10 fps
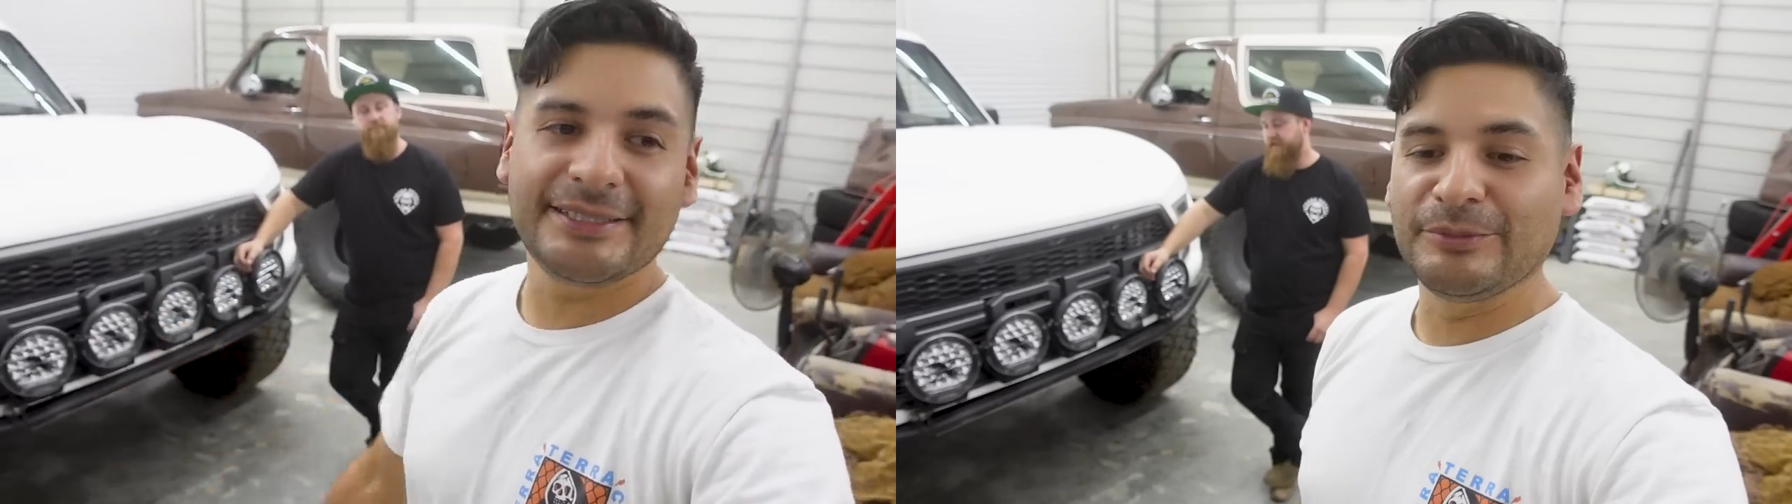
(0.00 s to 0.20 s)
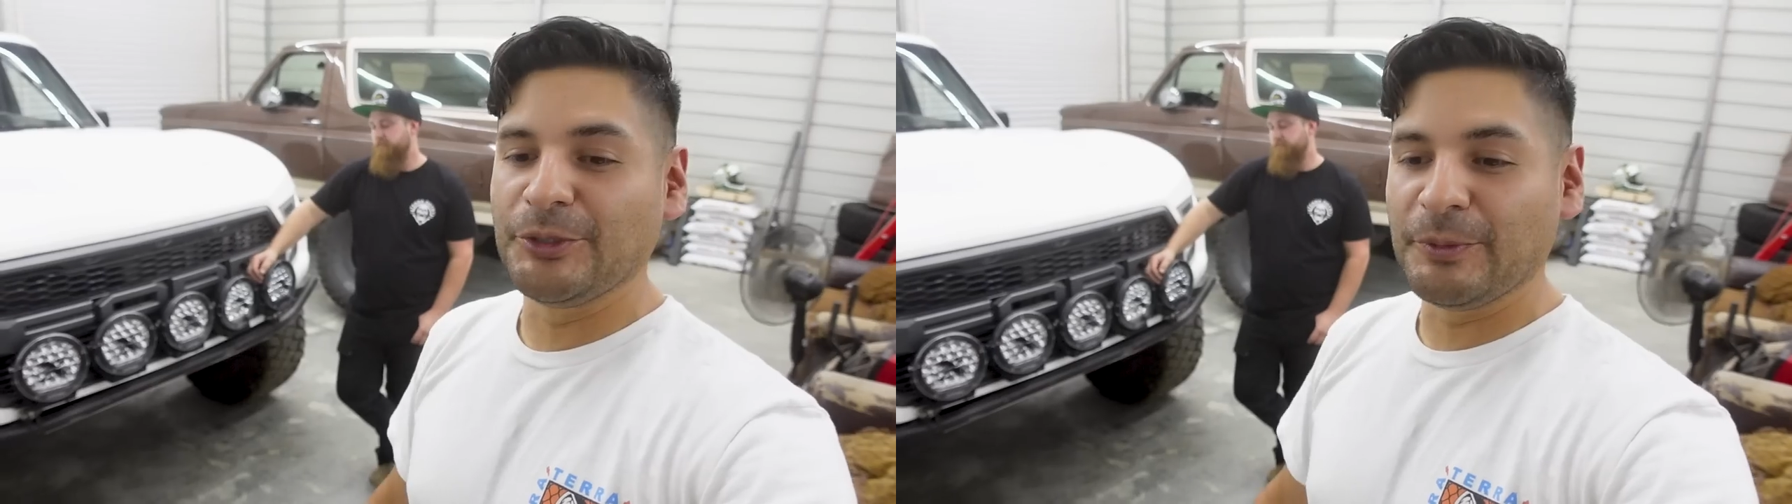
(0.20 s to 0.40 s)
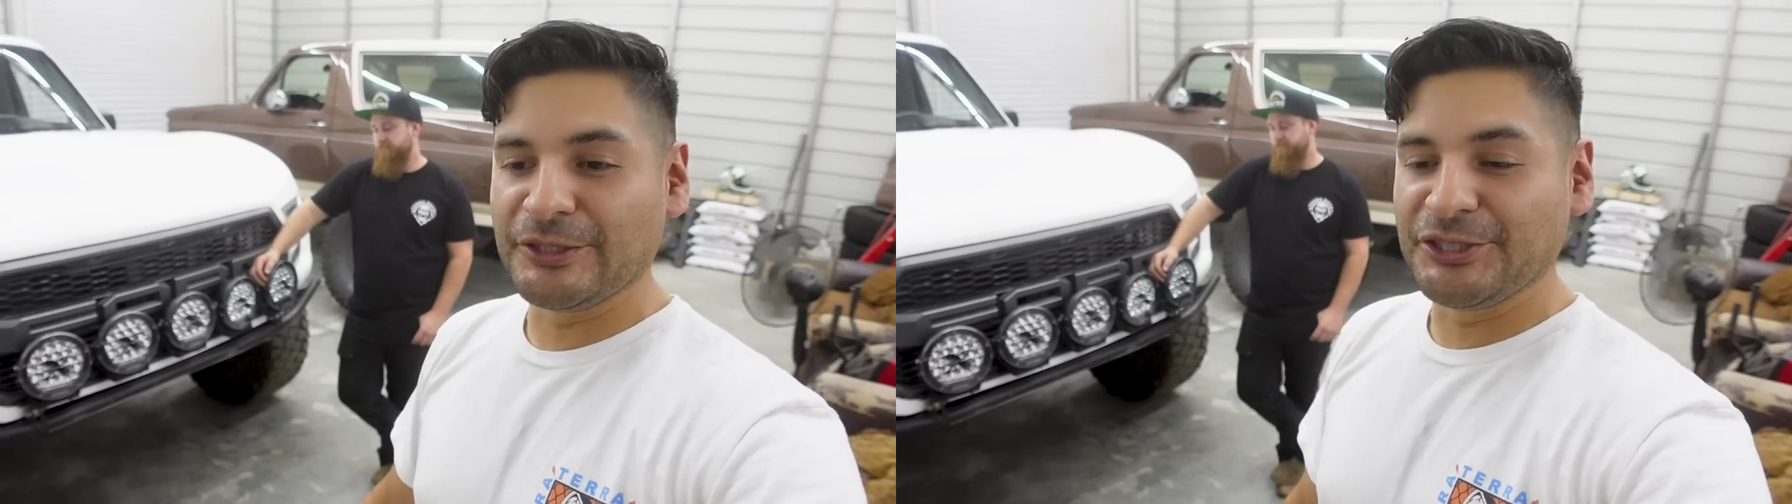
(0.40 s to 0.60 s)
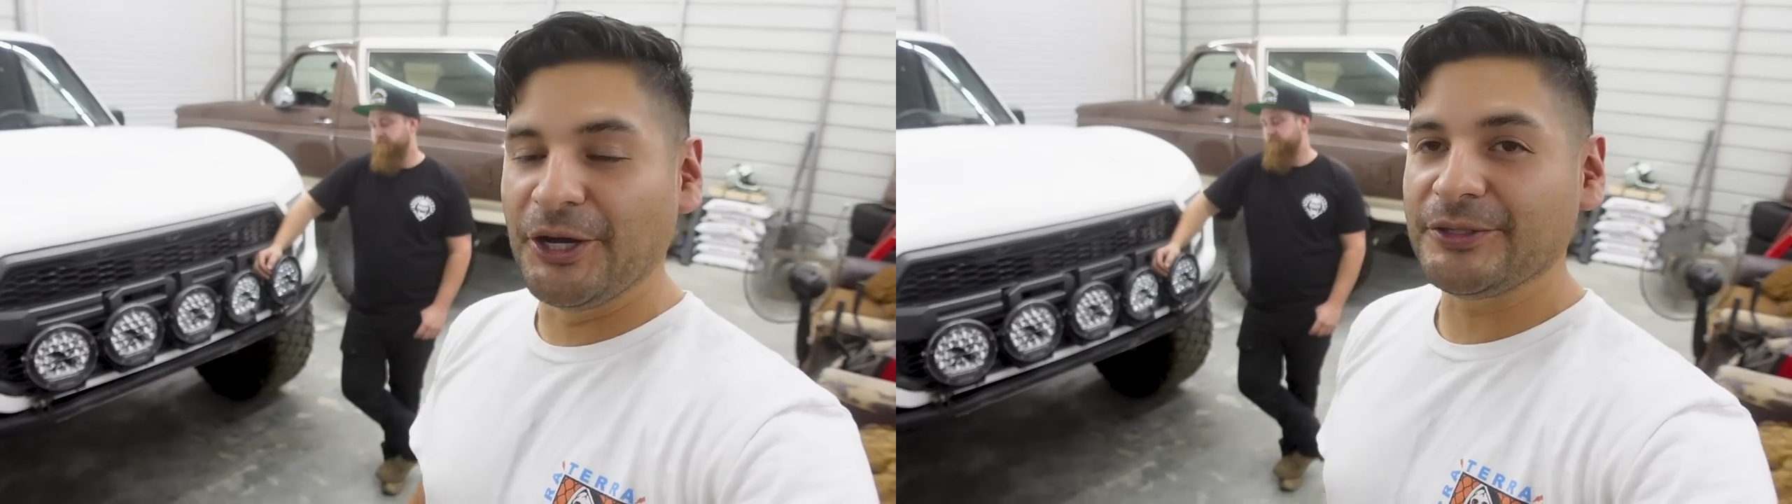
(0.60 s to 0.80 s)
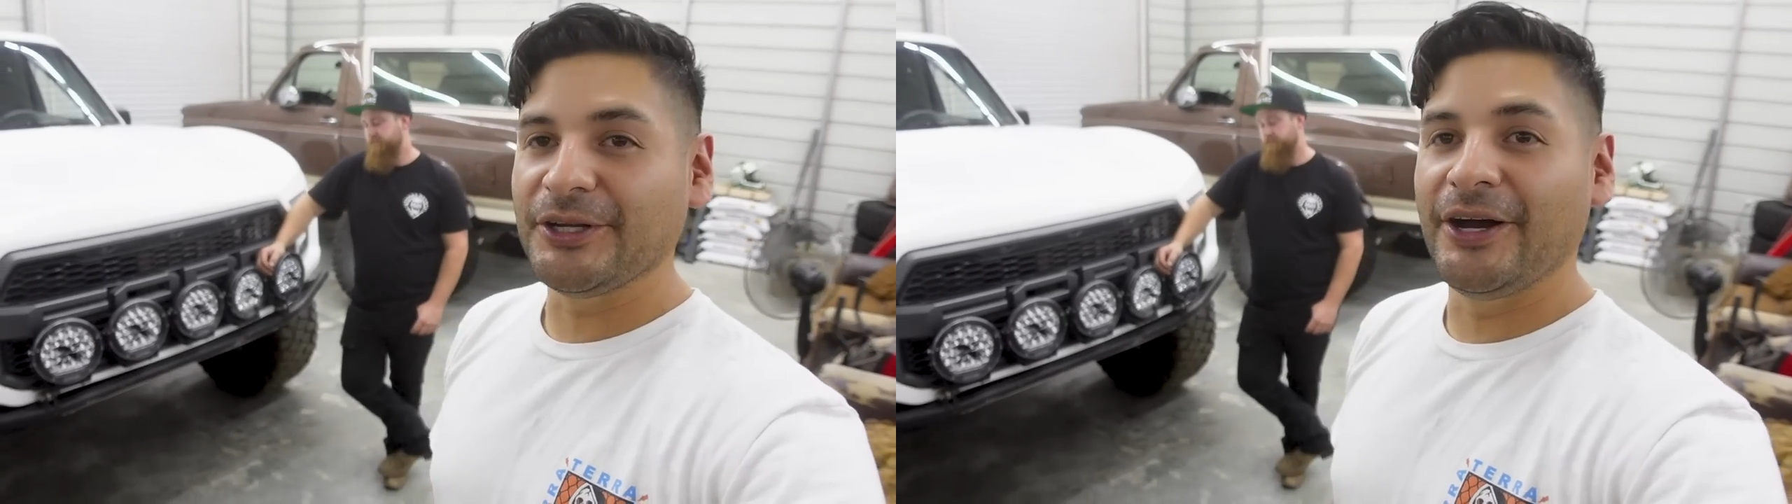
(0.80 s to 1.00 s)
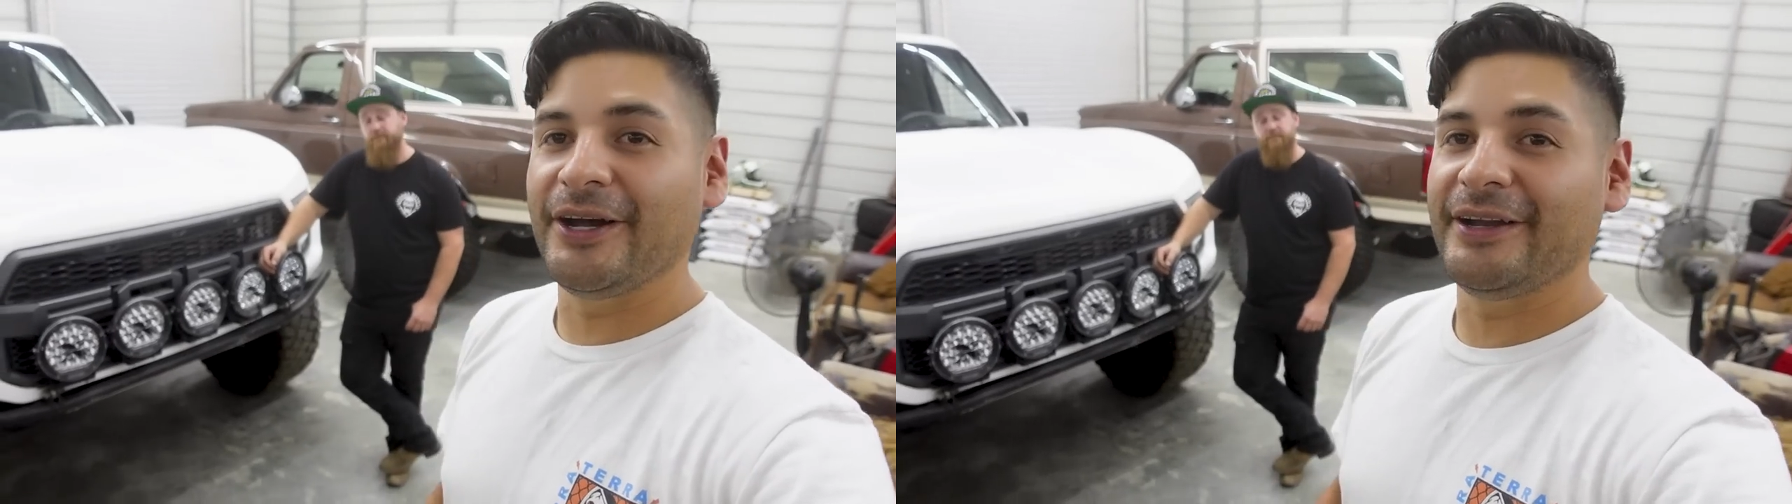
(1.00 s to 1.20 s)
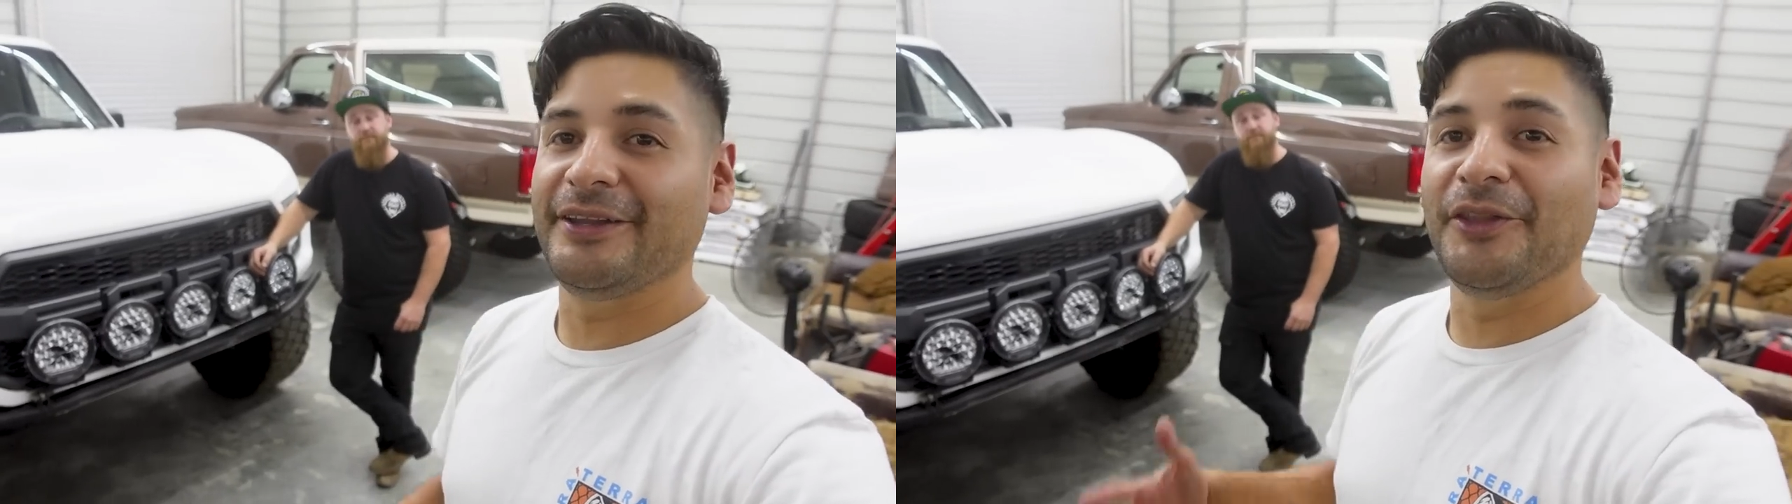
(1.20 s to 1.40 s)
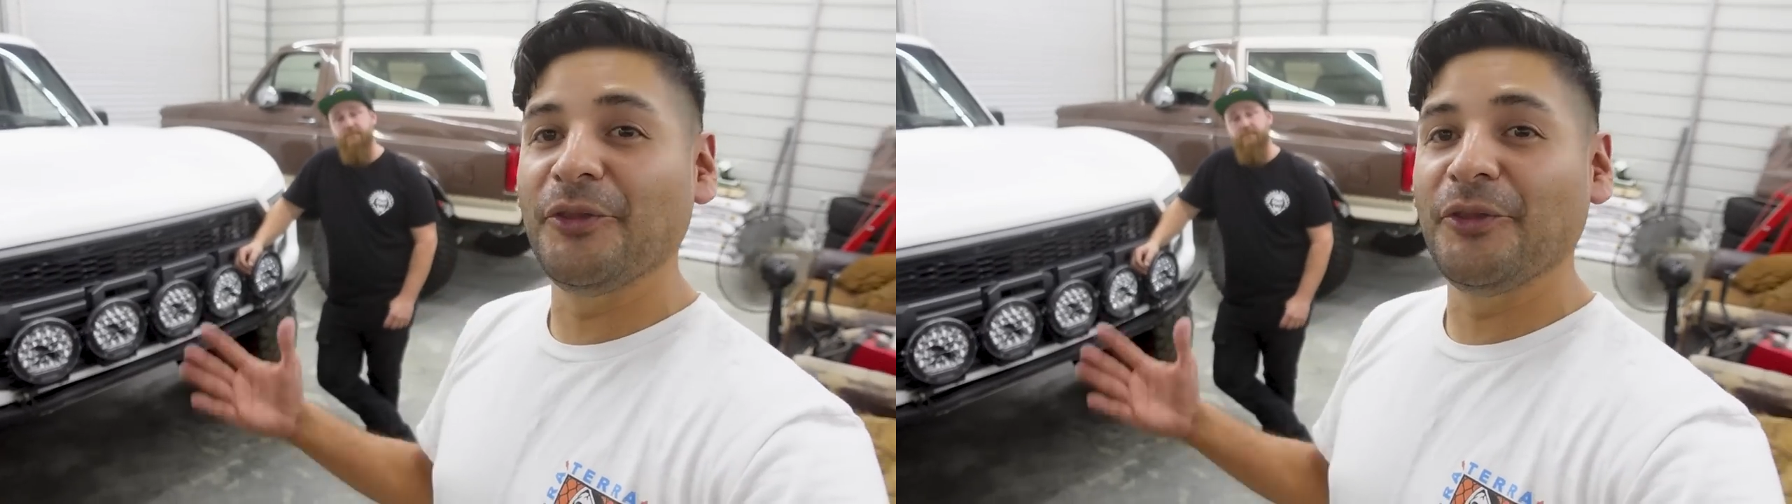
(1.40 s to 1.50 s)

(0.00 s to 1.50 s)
I'm super stoked on